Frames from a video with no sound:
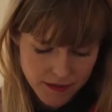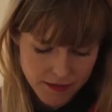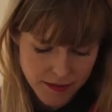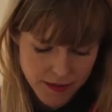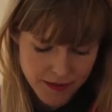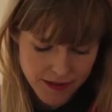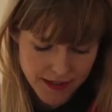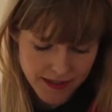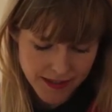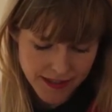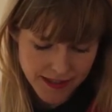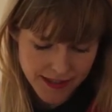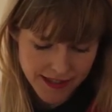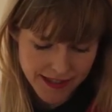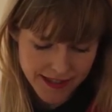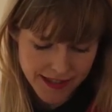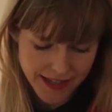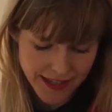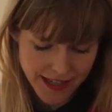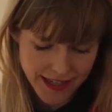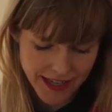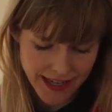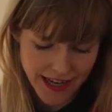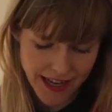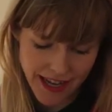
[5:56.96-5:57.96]
What was I going to
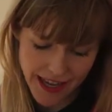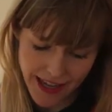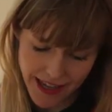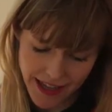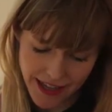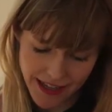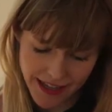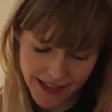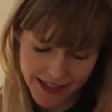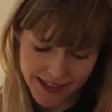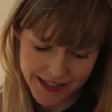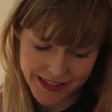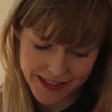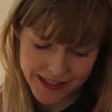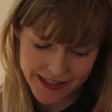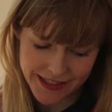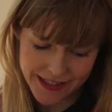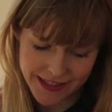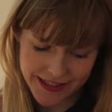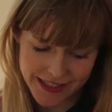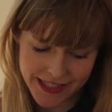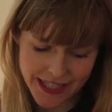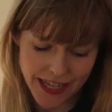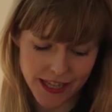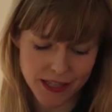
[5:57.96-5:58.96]
say
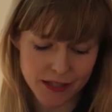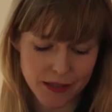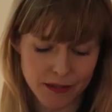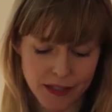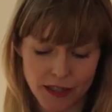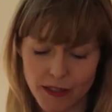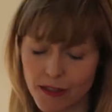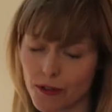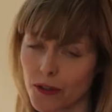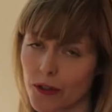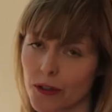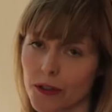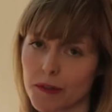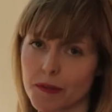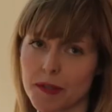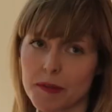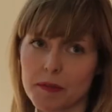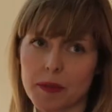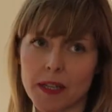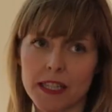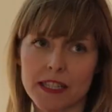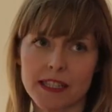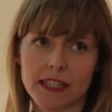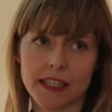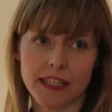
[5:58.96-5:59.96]
next? Yeah, so I thought there was
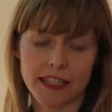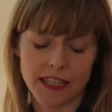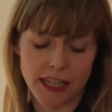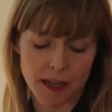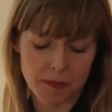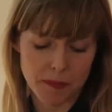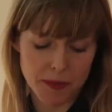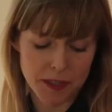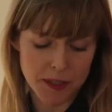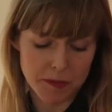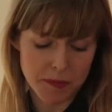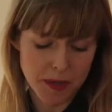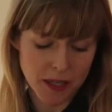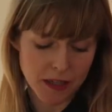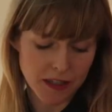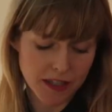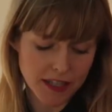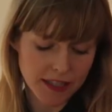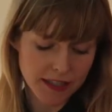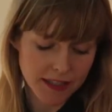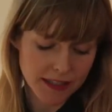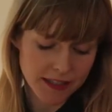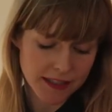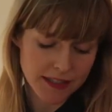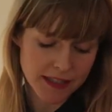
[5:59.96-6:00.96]
basically a gap in the
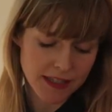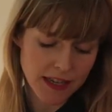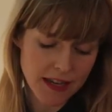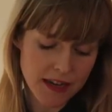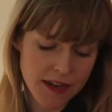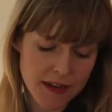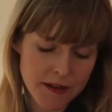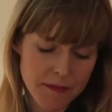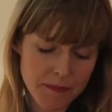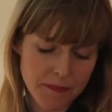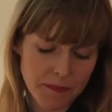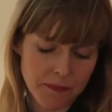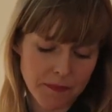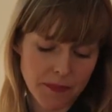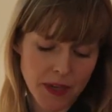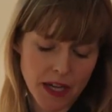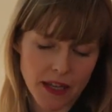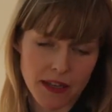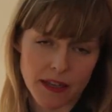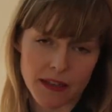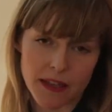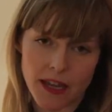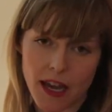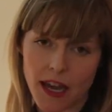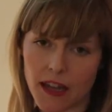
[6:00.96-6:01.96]
market
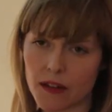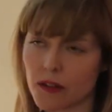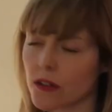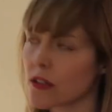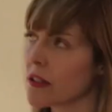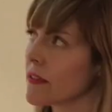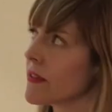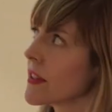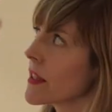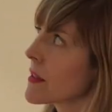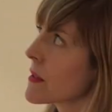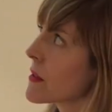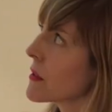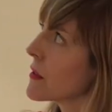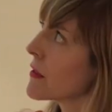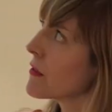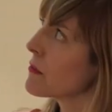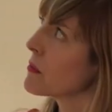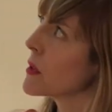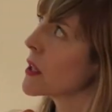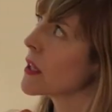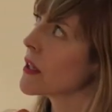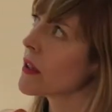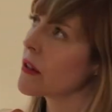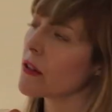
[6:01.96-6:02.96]
and had all of this sort of
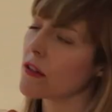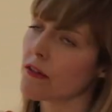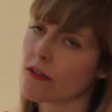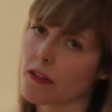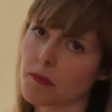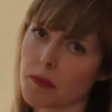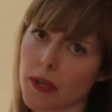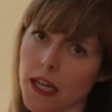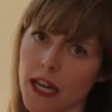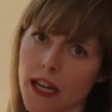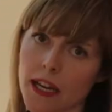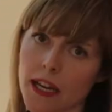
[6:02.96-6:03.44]
mulling over in